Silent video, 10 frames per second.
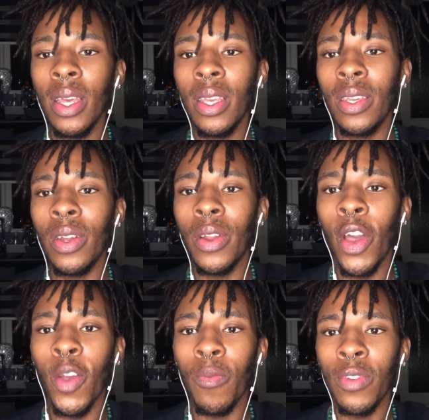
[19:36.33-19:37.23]
You don't
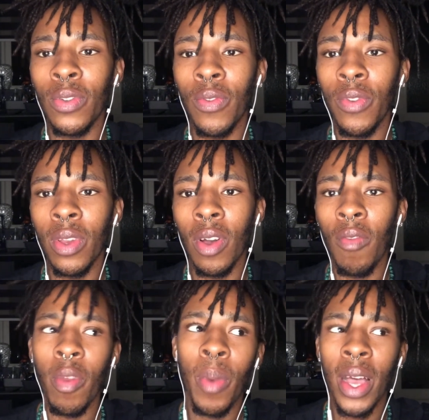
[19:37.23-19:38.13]
hope for something of
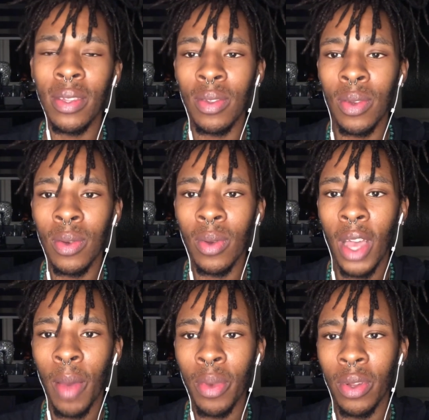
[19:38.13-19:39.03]
the past to
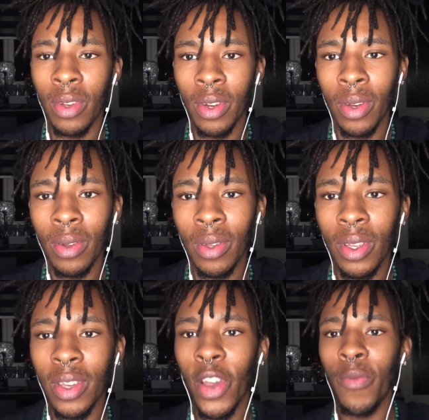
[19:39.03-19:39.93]
happen, you know.
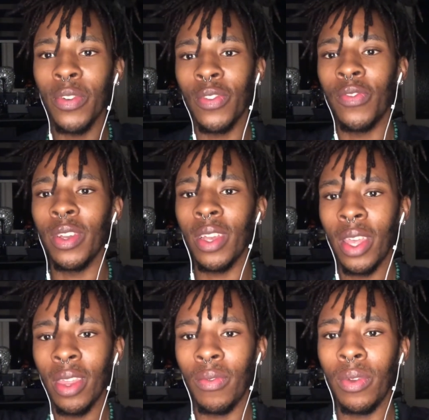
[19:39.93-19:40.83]
You hope for something in
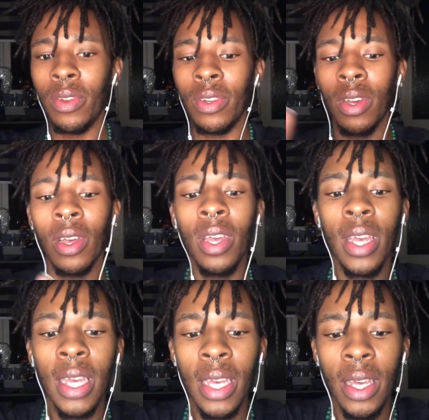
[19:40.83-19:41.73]
the future.
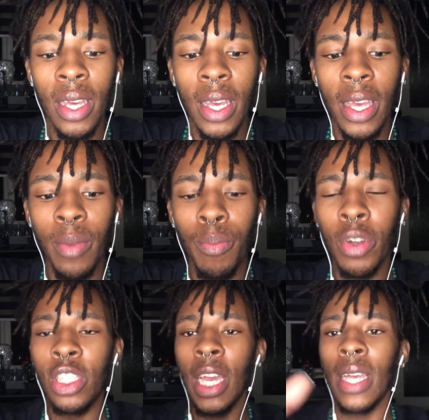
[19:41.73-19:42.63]
It
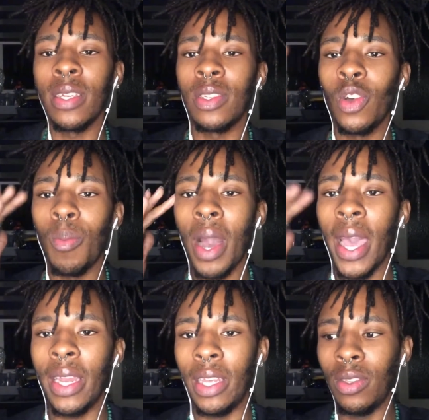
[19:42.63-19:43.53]
projects your
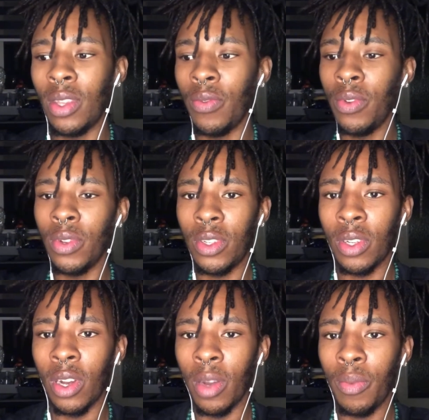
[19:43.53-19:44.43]
mind into the
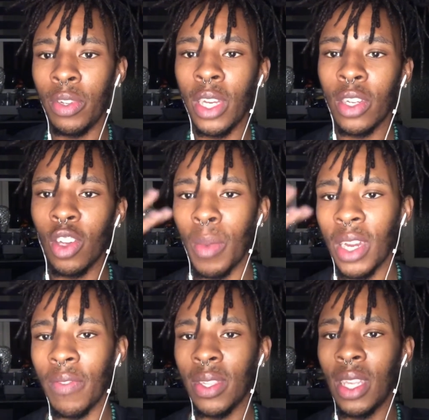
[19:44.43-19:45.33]
future, projects your
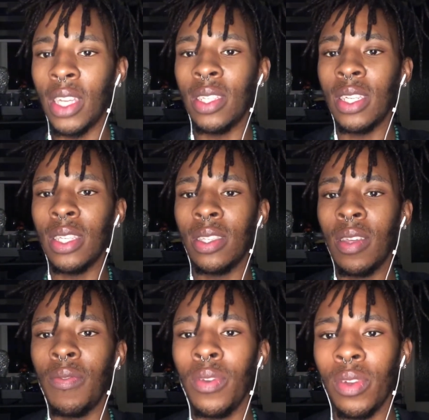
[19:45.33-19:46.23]
manifestations into the
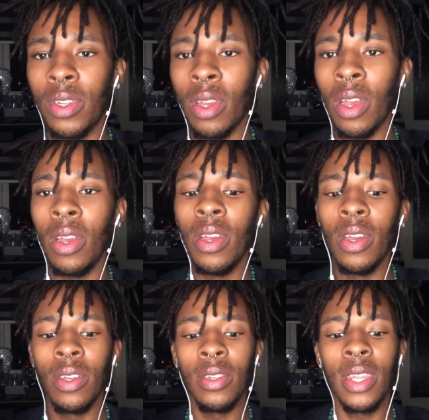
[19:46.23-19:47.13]
future.
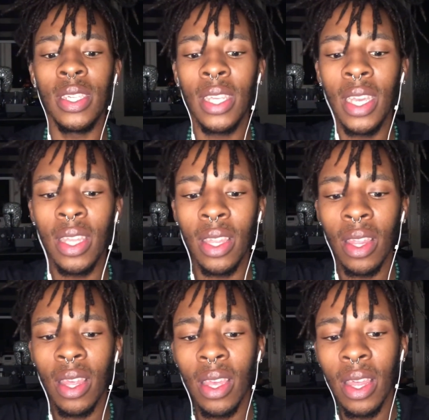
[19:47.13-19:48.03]
So they're saying
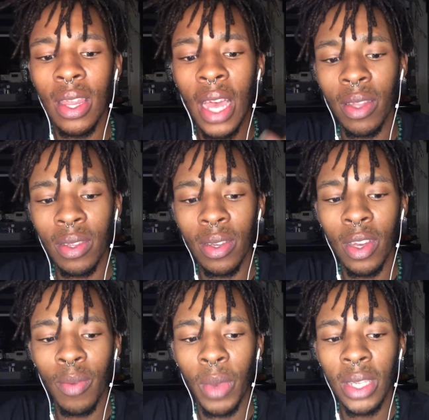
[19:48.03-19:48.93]
that
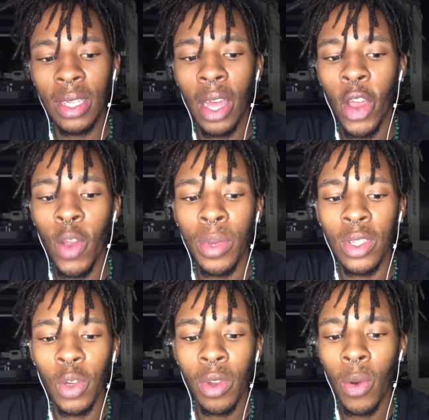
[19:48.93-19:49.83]
basically that hope is
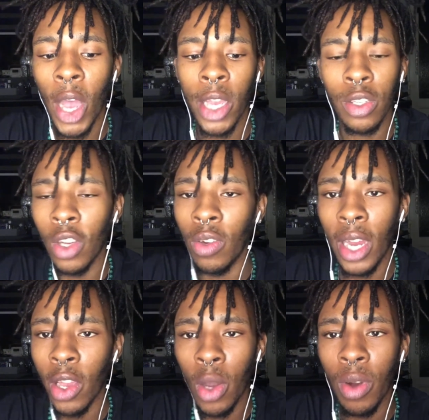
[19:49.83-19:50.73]
still required. Don't let
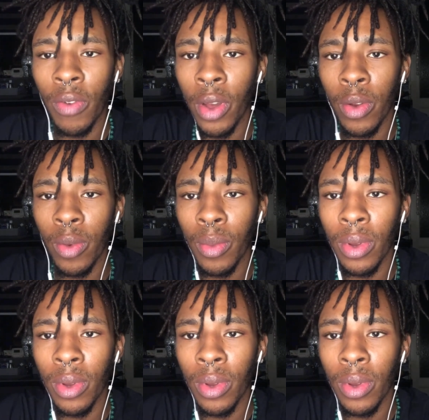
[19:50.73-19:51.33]
go of hope.